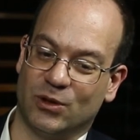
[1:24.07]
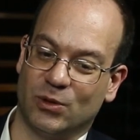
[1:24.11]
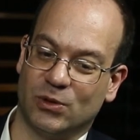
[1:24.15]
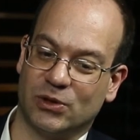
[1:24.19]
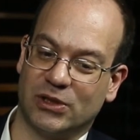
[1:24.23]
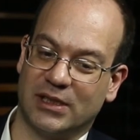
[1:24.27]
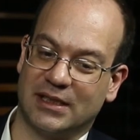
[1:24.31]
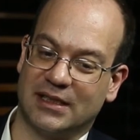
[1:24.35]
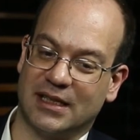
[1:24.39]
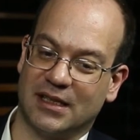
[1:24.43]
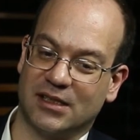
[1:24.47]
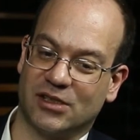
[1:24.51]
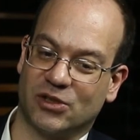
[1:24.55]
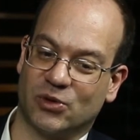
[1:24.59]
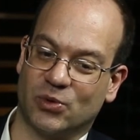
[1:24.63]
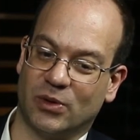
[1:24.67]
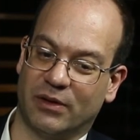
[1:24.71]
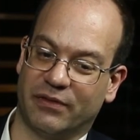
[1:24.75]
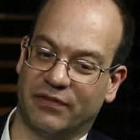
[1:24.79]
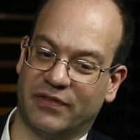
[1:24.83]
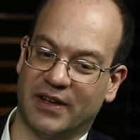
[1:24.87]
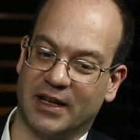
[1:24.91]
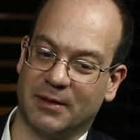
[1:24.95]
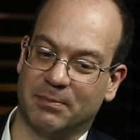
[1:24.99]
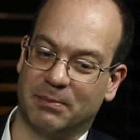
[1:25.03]
usually tends to
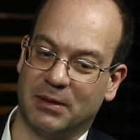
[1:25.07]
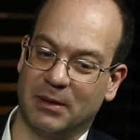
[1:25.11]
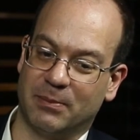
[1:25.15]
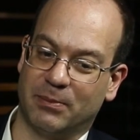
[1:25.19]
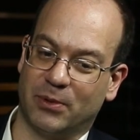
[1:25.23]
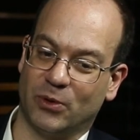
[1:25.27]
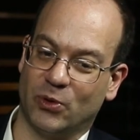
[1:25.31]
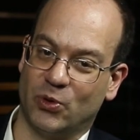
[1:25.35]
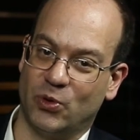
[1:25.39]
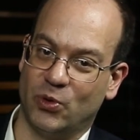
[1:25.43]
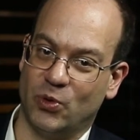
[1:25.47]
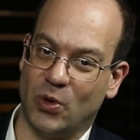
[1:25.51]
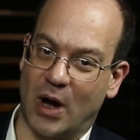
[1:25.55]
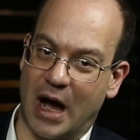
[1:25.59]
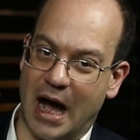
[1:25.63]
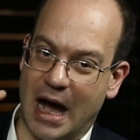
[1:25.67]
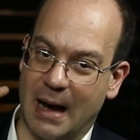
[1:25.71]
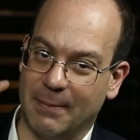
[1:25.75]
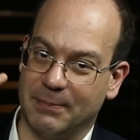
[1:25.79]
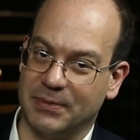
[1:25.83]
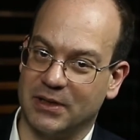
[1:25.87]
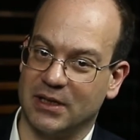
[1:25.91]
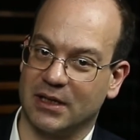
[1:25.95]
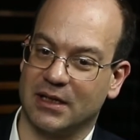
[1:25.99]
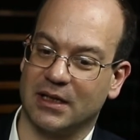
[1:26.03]
affect people who
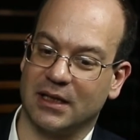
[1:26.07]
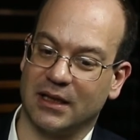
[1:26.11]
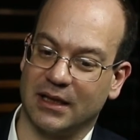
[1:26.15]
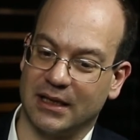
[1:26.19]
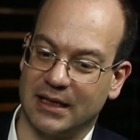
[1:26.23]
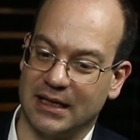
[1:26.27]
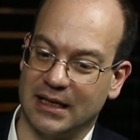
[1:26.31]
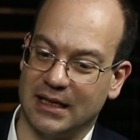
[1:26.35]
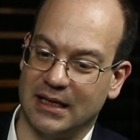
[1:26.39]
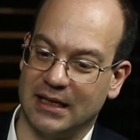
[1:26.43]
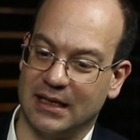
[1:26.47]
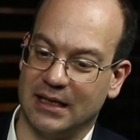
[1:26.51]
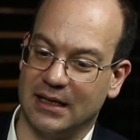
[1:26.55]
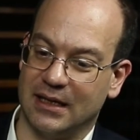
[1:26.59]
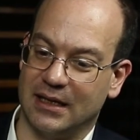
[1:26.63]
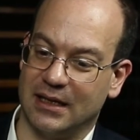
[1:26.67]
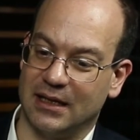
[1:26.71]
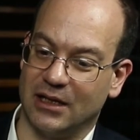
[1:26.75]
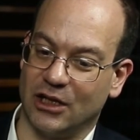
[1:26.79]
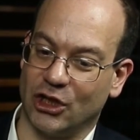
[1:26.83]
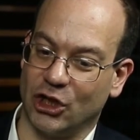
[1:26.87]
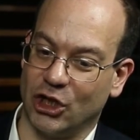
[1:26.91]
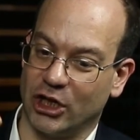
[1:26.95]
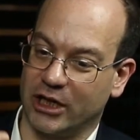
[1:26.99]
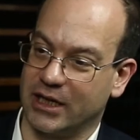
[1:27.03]
optically
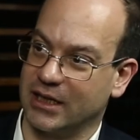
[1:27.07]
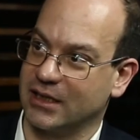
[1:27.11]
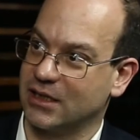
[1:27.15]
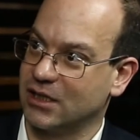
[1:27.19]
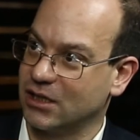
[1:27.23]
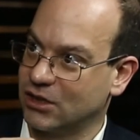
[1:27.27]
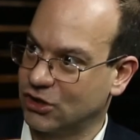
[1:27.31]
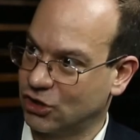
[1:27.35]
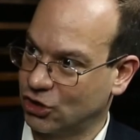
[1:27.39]
look at